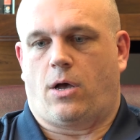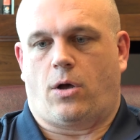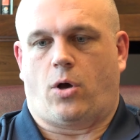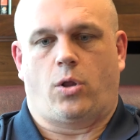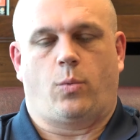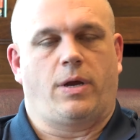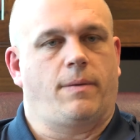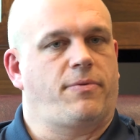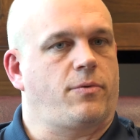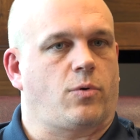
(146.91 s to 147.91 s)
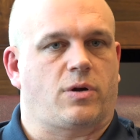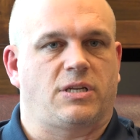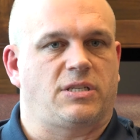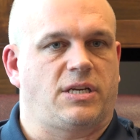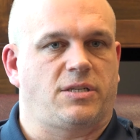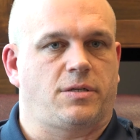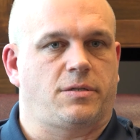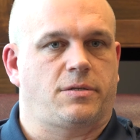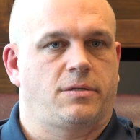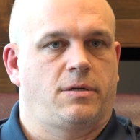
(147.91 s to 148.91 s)
all the way up through
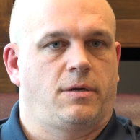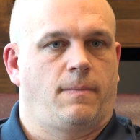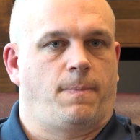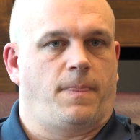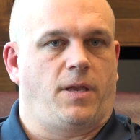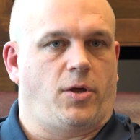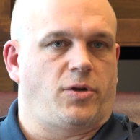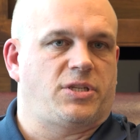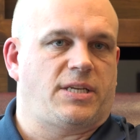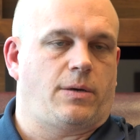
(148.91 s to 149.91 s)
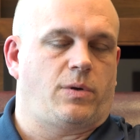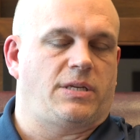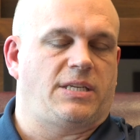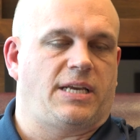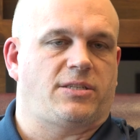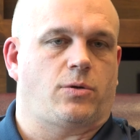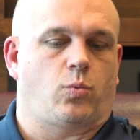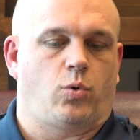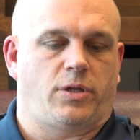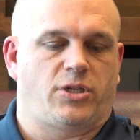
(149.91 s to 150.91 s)
organizations, and understand what it takes to
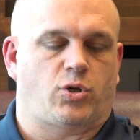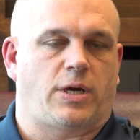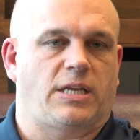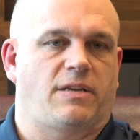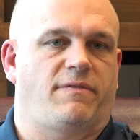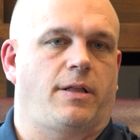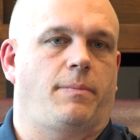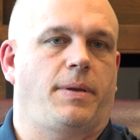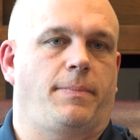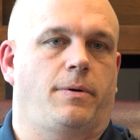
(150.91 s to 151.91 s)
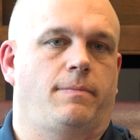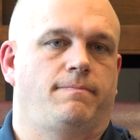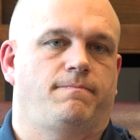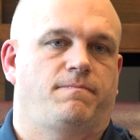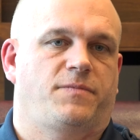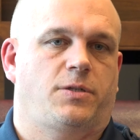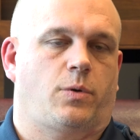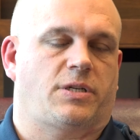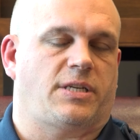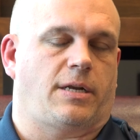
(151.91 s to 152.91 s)
really train and develop people. So
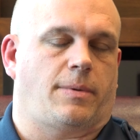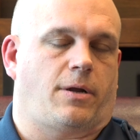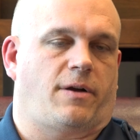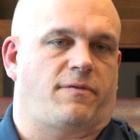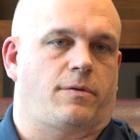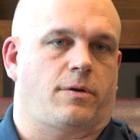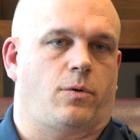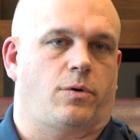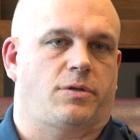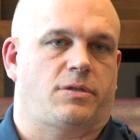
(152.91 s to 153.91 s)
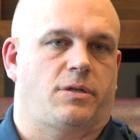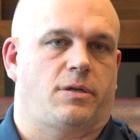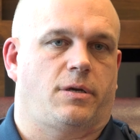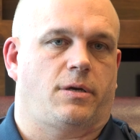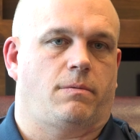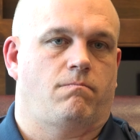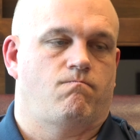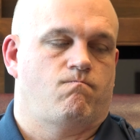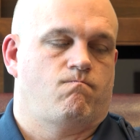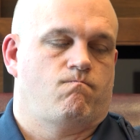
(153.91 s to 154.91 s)
we're excited about offering the course, and you
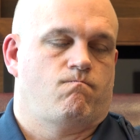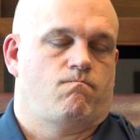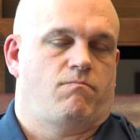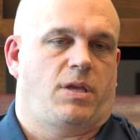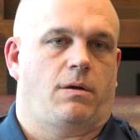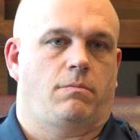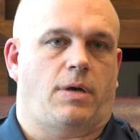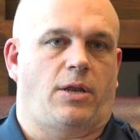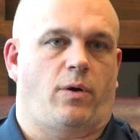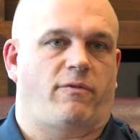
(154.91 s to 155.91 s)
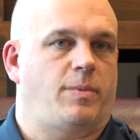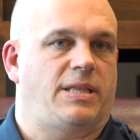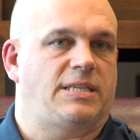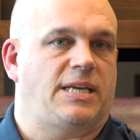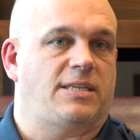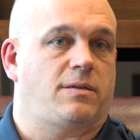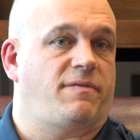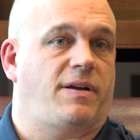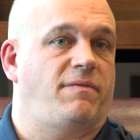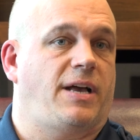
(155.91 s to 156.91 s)
know, I know everybody that takes it will
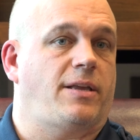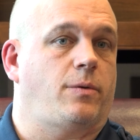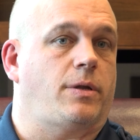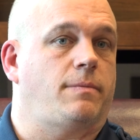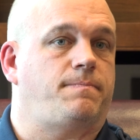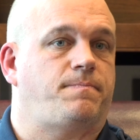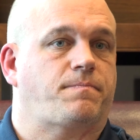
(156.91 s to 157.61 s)
find value in it.